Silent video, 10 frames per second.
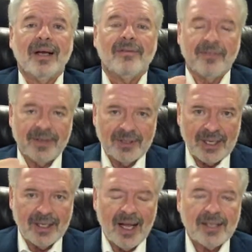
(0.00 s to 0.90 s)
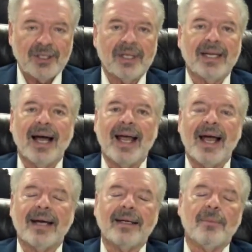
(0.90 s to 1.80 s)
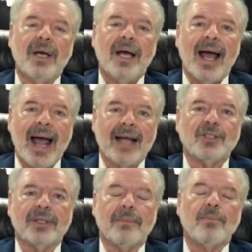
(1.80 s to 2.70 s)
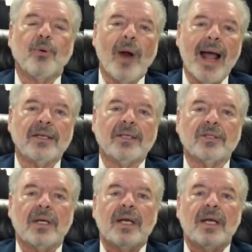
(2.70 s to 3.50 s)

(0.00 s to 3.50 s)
Physiologically, I had him actually practice